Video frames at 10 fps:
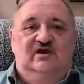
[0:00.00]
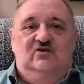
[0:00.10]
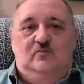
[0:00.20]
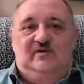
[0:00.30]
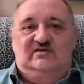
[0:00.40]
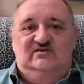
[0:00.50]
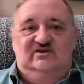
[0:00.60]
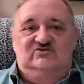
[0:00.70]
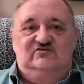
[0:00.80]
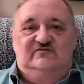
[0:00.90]
I hope I can
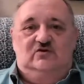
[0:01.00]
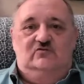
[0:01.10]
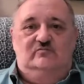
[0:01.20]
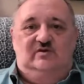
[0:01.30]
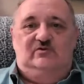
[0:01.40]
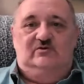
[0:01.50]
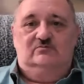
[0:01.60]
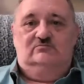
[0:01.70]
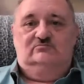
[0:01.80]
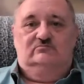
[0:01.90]
get your vote. Remember,
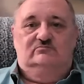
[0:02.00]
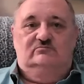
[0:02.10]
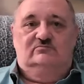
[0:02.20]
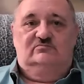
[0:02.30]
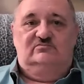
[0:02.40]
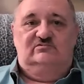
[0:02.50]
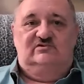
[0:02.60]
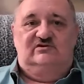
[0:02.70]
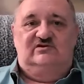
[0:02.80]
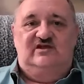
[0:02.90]

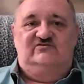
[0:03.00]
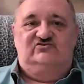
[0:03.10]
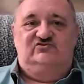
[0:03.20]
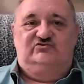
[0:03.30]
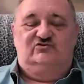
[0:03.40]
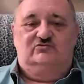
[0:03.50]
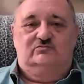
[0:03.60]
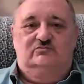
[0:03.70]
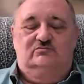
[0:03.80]
David Schuster.